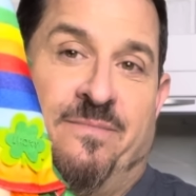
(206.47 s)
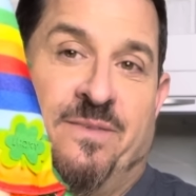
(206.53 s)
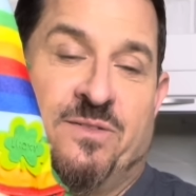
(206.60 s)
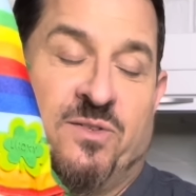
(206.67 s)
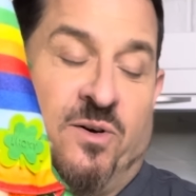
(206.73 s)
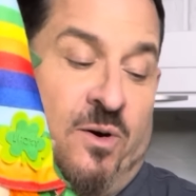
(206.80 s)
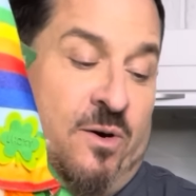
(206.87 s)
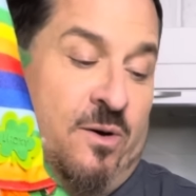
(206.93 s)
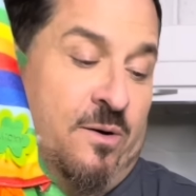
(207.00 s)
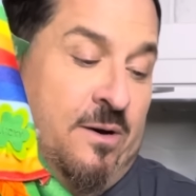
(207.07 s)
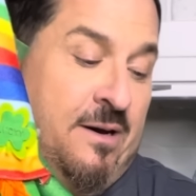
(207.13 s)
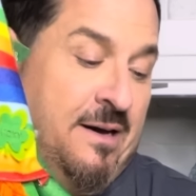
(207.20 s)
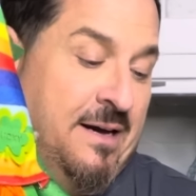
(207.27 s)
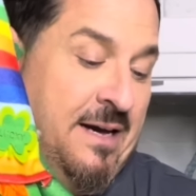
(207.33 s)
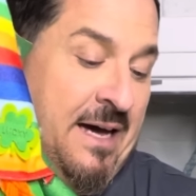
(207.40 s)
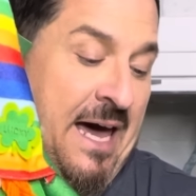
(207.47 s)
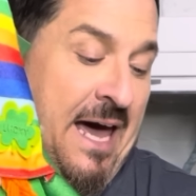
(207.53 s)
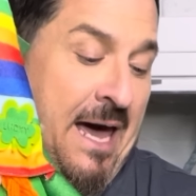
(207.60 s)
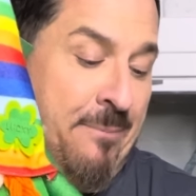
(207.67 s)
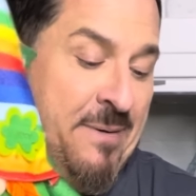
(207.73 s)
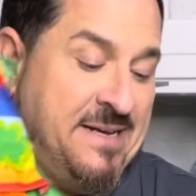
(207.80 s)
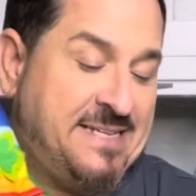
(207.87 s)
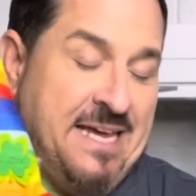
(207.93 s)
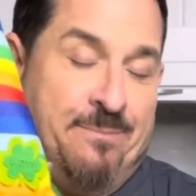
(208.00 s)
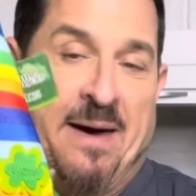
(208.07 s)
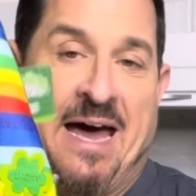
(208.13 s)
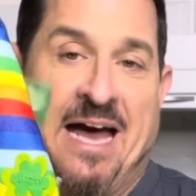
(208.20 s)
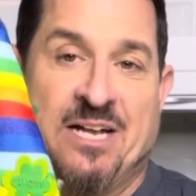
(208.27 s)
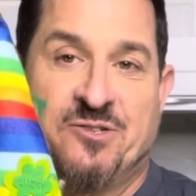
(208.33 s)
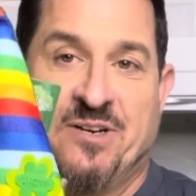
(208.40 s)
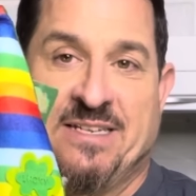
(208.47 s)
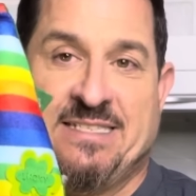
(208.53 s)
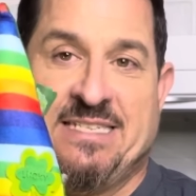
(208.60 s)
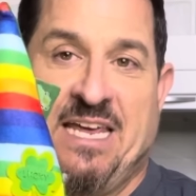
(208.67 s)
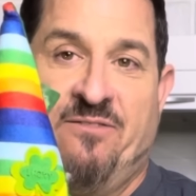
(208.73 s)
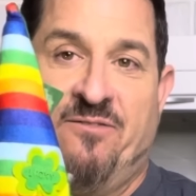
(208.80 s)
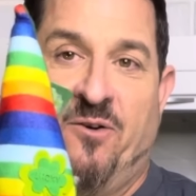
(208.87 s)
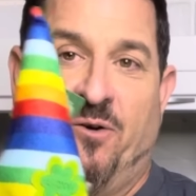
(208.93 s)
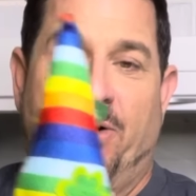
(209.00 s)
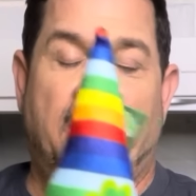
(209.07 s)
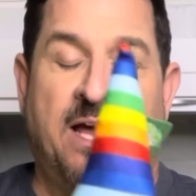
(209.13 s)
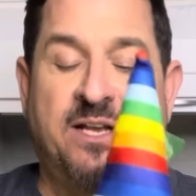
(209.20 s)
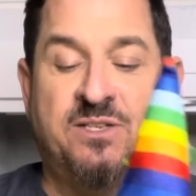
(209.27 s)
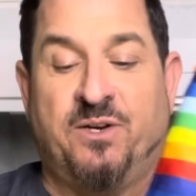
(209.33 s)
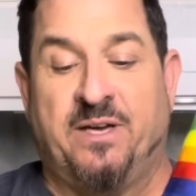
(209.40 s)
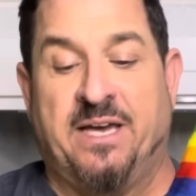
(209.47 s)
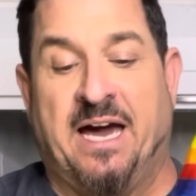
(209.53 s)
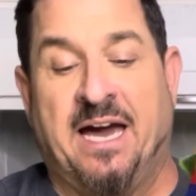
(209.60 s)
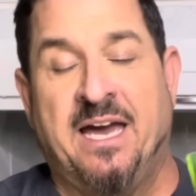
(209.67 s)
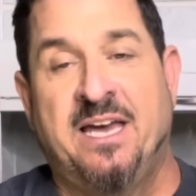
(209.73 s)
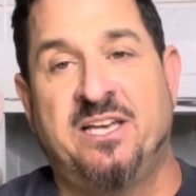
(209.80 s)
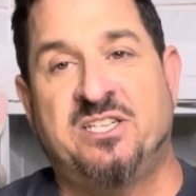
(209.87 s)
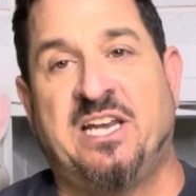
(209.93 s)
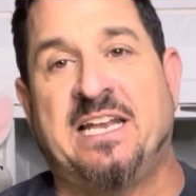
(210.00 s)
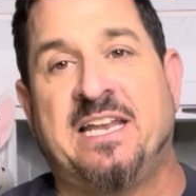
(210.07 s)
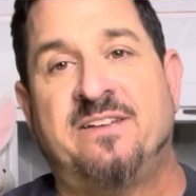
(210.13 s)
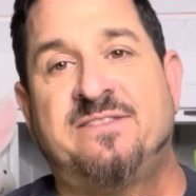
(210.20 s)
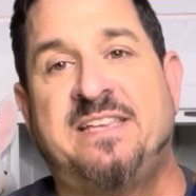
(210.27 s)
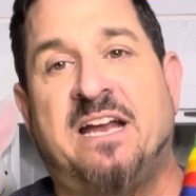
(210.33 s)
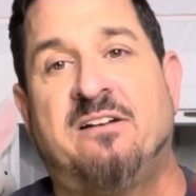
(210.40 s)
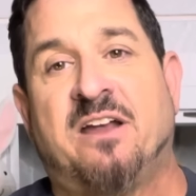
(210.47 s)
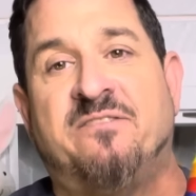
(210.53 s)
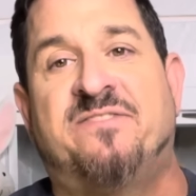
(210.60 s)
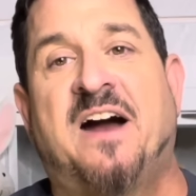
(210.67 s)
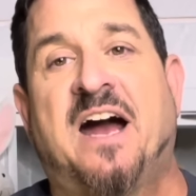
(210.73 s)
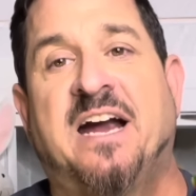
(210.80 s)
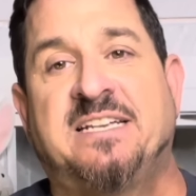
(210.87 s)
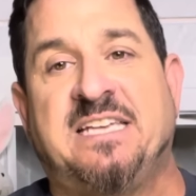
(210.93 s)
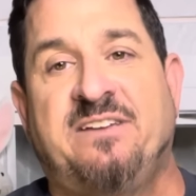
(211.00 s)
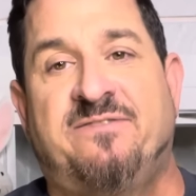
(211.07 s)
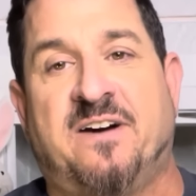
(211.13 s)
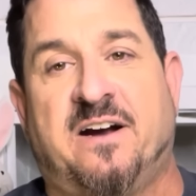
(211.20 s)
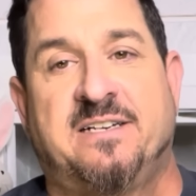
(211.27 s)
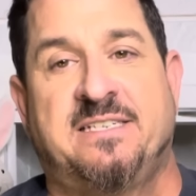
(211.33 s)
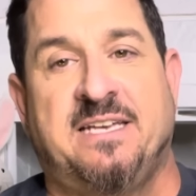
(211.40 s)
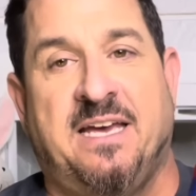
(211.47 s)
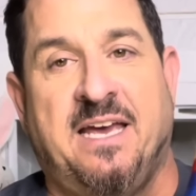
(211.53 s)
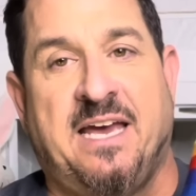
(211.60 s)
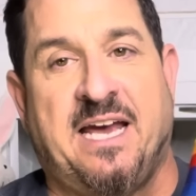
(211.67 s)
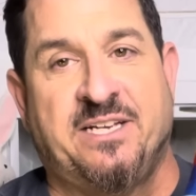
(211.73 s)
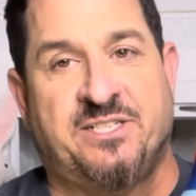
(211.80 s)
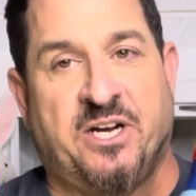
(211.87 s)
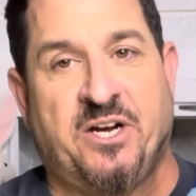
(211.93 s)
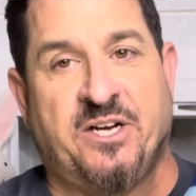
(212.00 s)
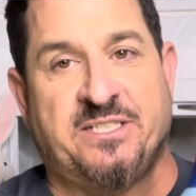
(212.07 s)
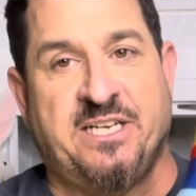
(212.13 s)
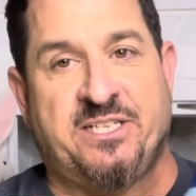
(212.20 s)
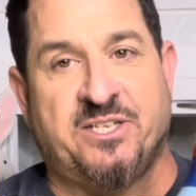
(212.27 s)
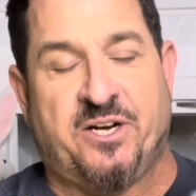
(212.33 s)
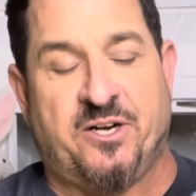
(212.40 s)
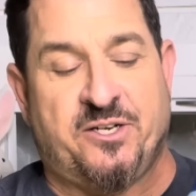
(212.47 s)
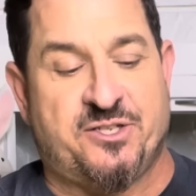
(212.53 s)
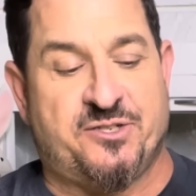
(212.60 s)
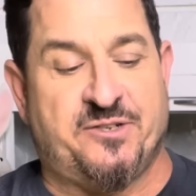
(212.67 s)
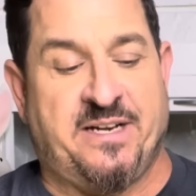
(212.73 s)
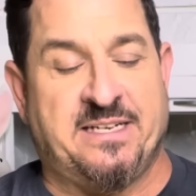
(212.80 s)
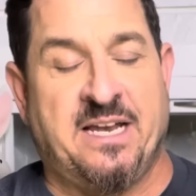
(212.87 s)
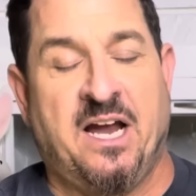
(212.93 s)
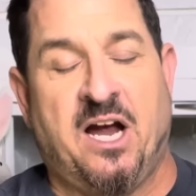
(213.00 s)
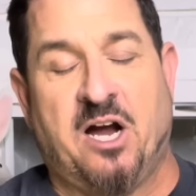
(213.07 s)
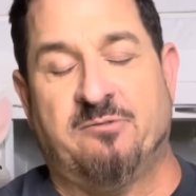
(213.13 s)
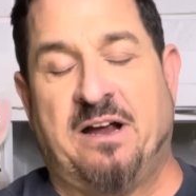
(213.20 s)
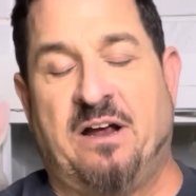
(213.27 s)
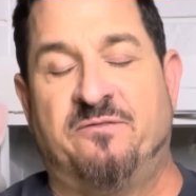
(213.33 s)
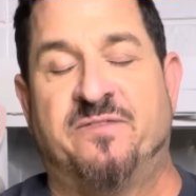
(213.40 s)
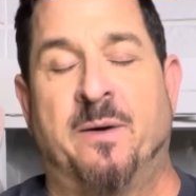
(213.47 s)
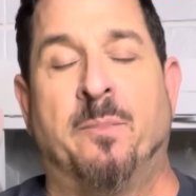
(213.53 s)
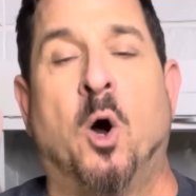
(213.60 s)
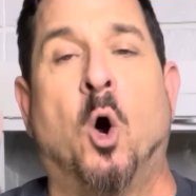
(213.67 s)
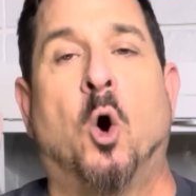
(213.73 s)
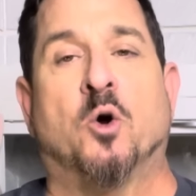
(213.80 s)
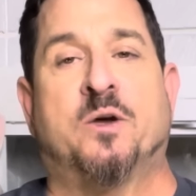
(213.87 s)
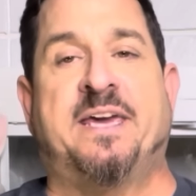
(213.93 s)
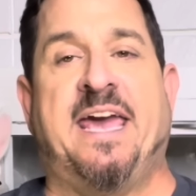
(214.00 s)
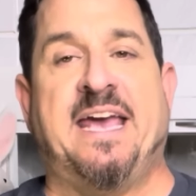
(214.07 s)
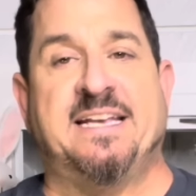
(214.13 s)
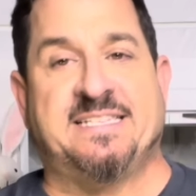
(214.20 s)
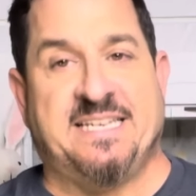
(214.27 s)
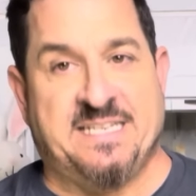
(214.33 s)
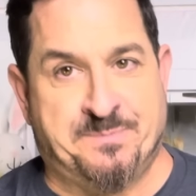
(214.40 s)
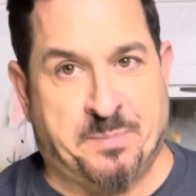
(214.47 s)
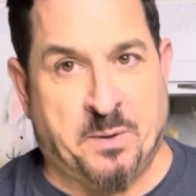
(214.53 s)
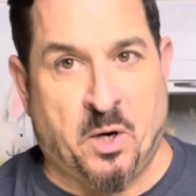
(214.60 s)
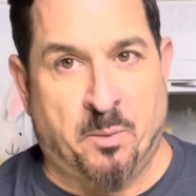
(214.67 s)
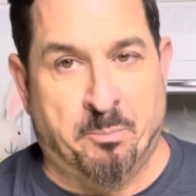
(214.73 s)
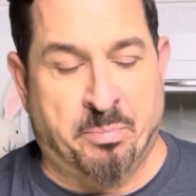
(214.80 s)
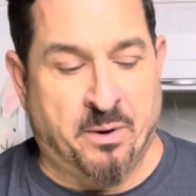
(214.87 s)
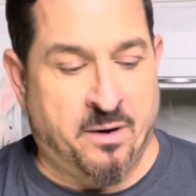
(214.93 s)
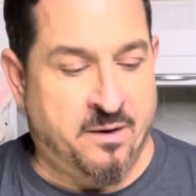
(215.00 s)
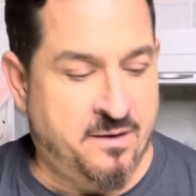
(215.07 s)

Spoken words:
So, happy St. Patrick's Day to ya. She lives there on Farty Fart and 33rd Street, around from O'Casey's Pub.